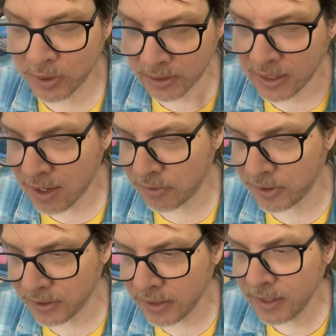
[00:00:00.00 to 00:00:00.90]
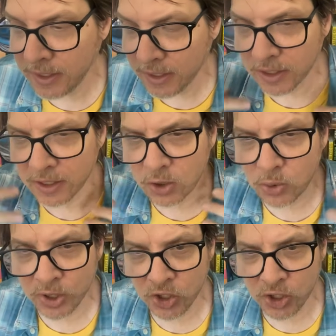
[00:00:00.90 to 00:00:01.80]
11,
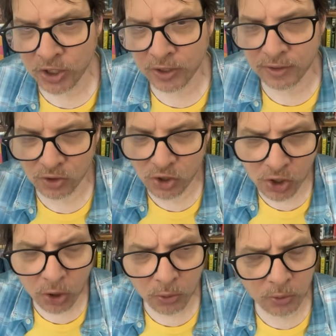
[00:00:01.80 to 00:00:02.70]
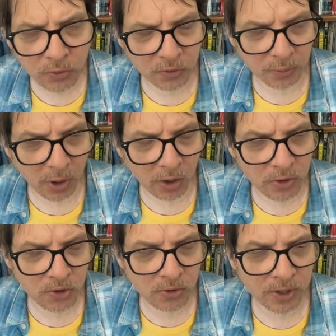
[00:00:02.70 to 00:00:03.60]
Krishna shows
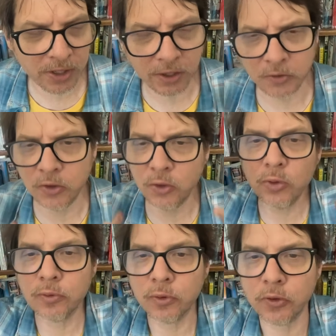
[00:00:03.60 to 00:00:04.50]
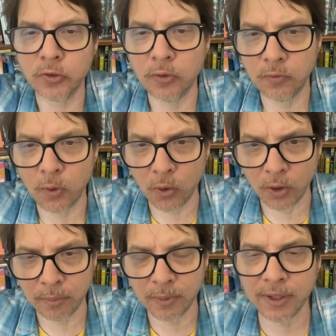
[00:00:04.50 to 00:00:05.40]
Arjuna his universal
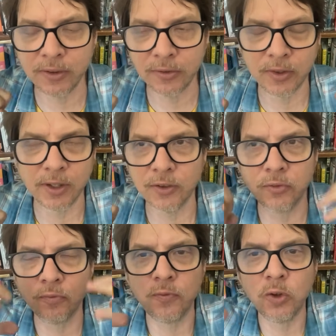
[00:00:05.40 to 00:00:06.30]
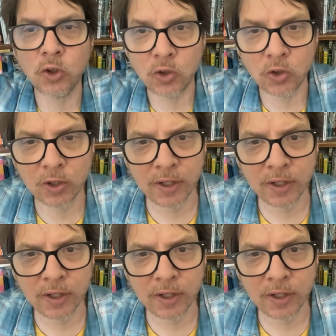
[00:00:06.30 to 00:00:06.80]
form, his full